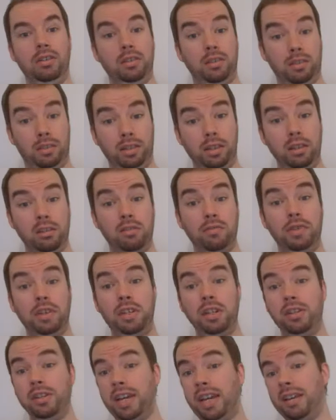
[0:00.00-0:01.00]
There's another new
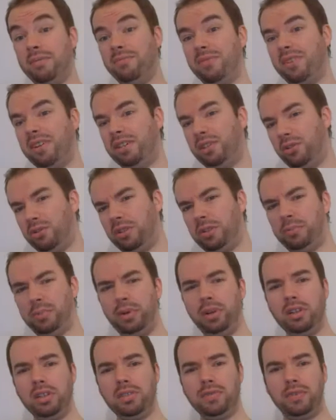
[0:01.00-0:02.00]
video game where exotic
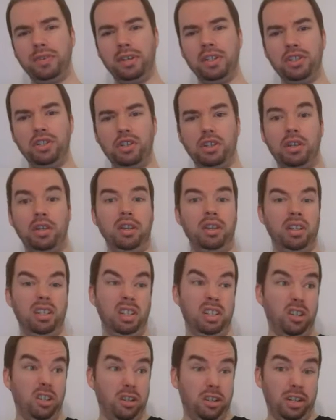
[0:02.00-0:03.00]
birds fight each other in
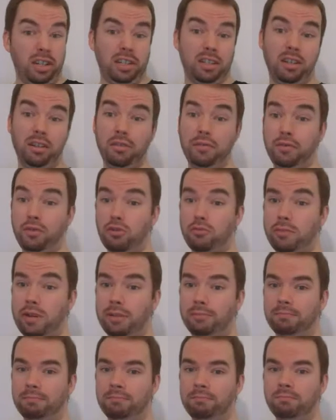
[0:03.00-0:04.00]
an arcade-style
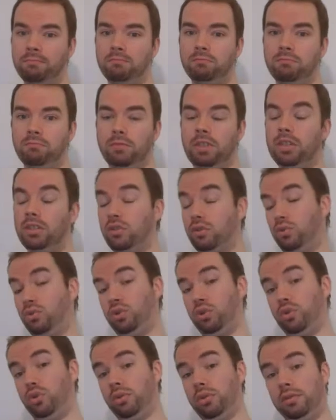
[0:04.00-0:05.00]
format. It's called
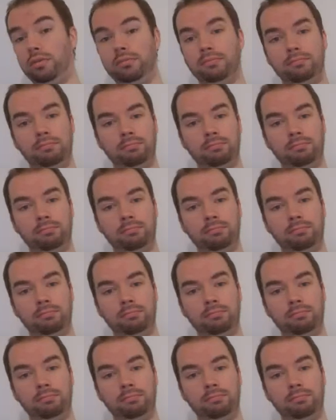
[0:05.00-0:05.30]
Toucan.